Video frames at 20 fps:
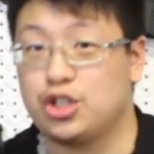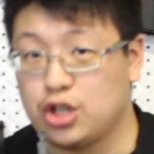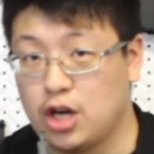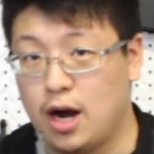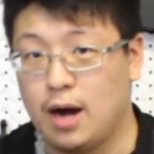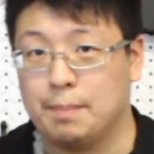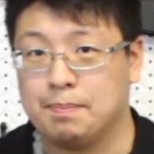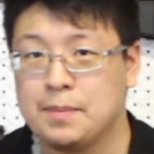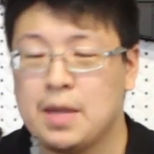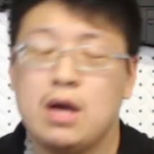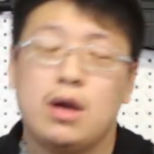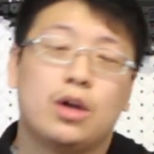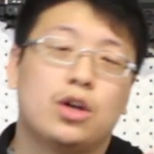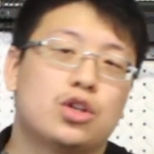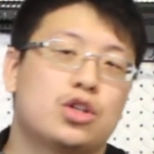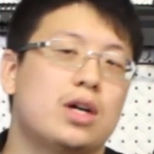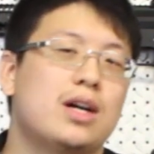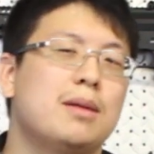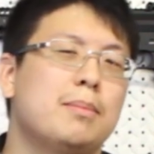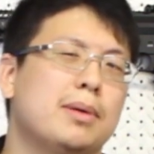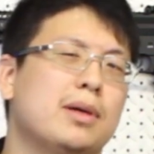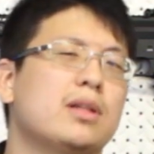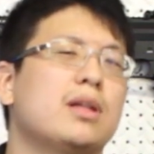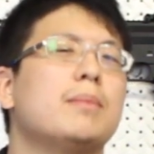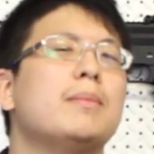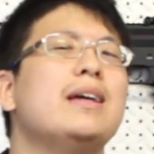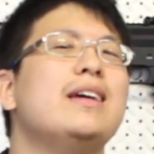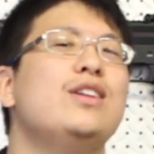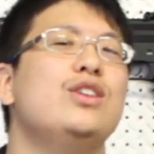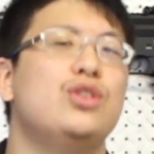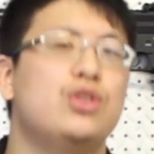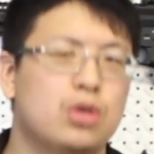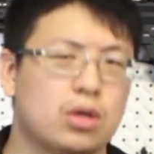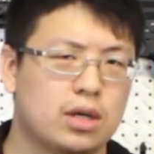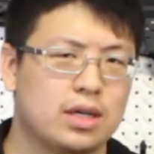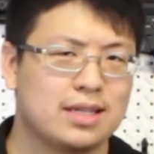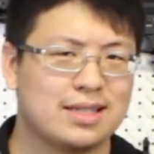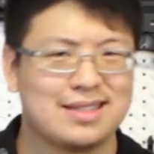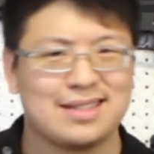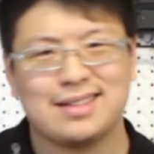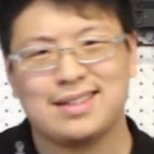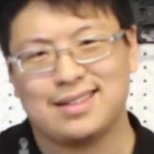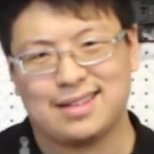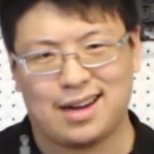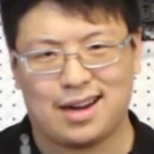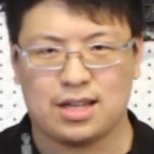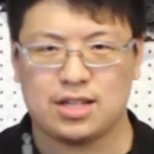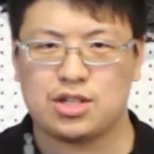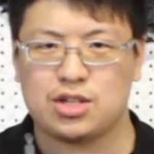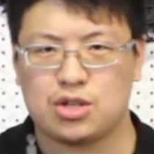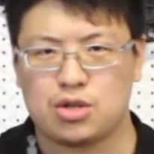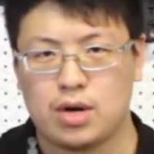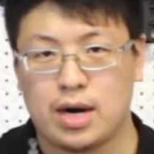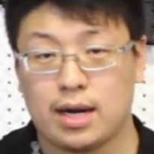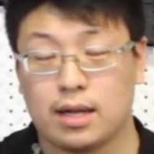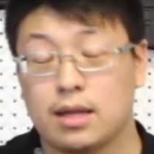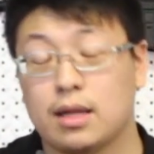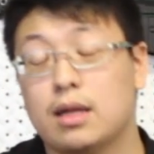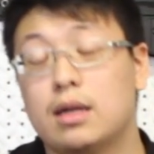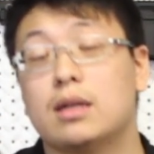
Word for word: shot. You're trying to build up endurance, not strength,